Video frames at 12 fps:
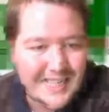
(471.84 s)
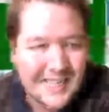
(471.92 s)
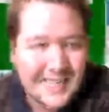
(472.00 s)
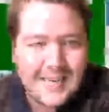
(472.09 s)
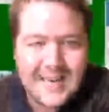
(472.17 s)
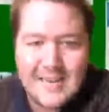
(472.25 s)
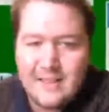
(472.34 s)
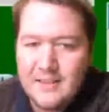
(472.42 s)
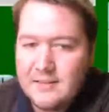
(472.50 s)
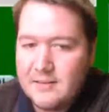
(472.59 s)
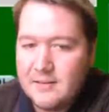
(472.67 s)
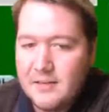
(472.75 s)

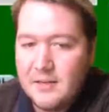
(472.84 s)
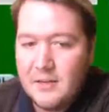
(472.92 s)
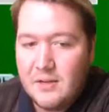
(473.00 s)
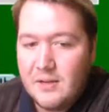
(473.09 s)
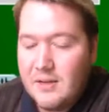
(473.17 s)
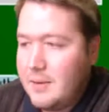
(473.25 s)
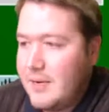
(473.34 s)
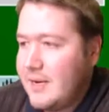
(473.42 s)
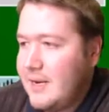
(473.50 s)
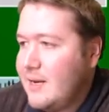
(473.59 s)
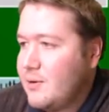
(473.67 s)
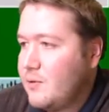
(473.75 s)
again. I mean,
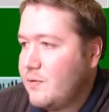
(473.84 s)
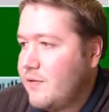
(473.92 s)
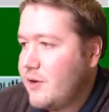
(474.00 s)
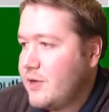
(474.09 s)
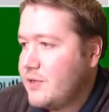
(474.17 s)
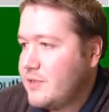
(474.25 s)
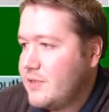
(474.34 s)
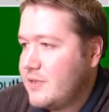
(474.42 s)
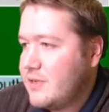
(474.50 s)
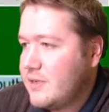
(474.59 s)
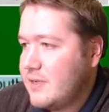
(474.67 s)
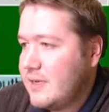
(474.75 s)
equal first.